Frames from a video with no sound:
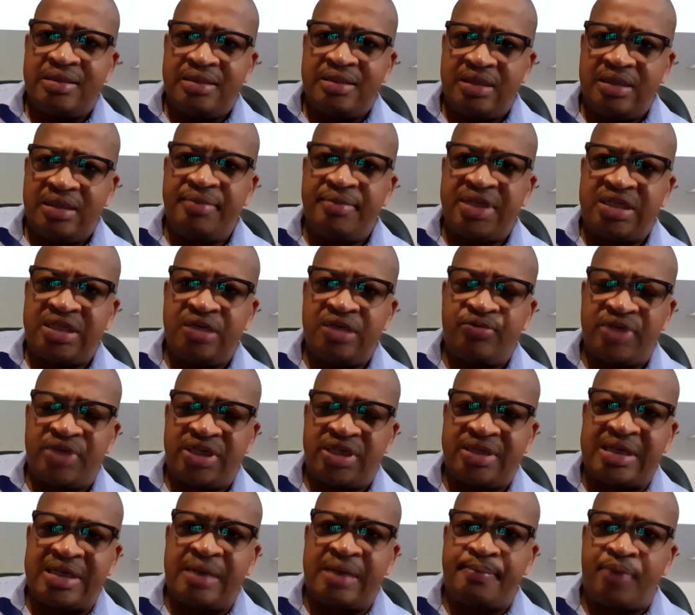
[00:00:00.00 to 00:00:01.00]
Limited, which
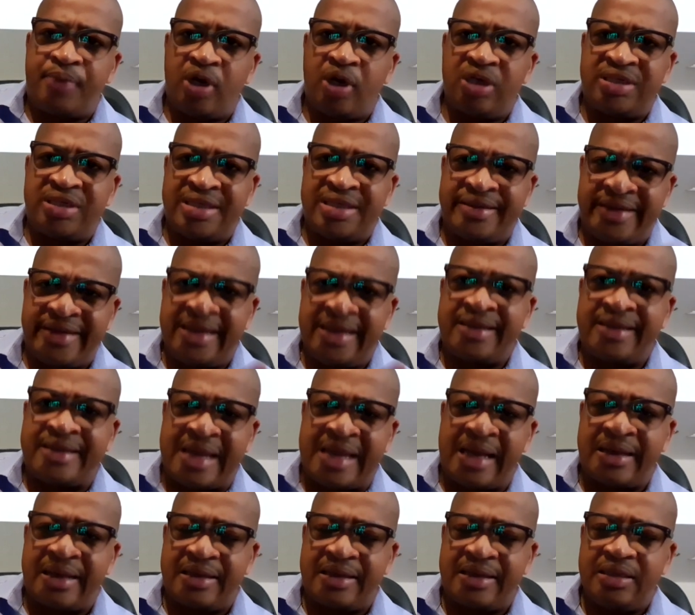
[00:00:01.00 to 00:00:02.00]
is a policy think
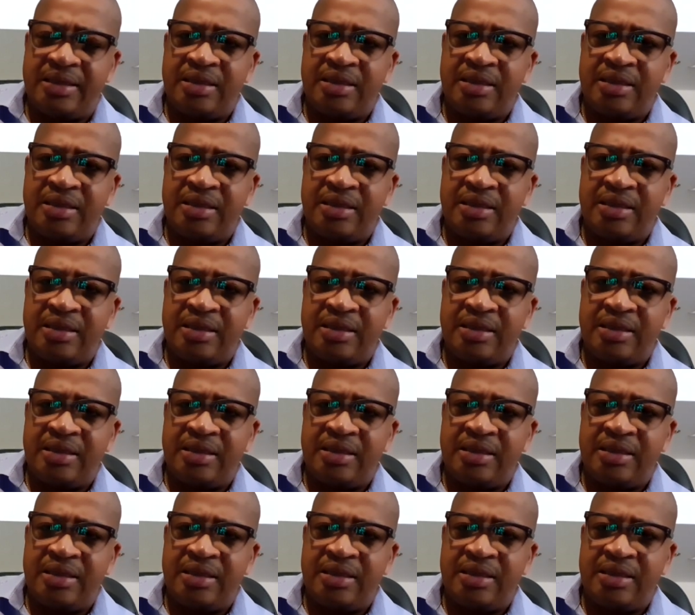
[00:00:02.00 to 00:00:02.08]
tank